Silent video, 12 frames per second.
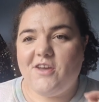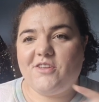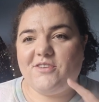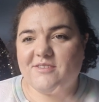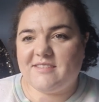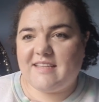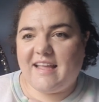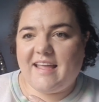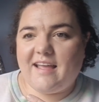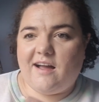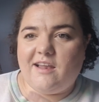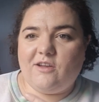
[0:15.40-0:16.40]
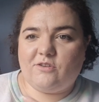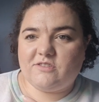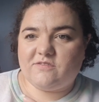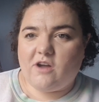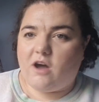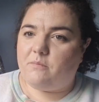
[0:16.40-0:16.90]
You'll see a lot
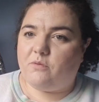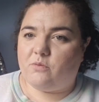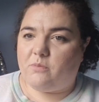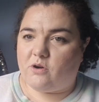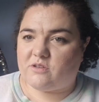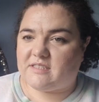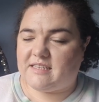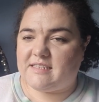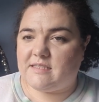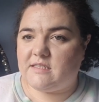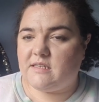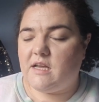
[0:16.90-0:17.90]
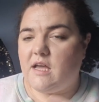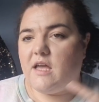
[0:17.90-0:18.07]
of cardboard boxes.